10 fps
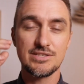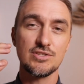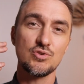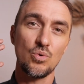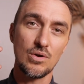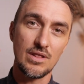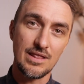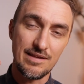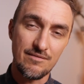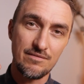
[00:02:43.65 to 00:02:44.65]
sore
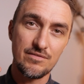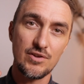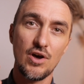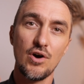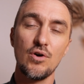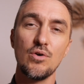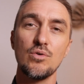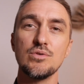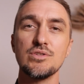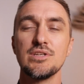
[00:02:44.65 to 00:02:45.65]
lymph
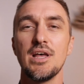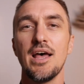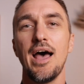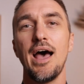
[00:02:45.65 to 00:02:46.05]
nodes,